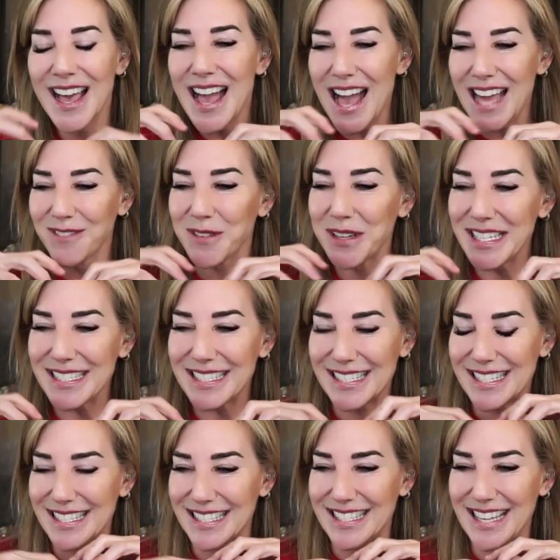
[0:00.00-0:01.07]
And what he did
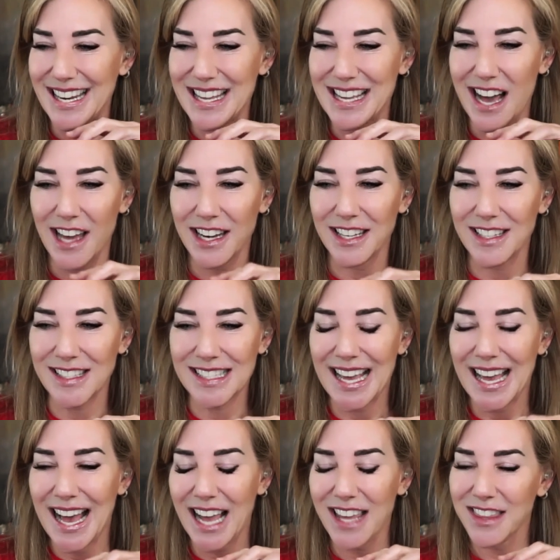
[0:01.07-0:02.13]
is he said he got his,
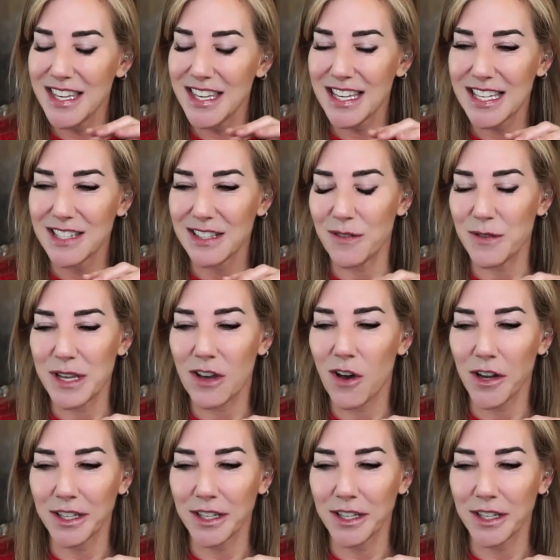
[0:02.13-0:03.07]
I think it, it, he called it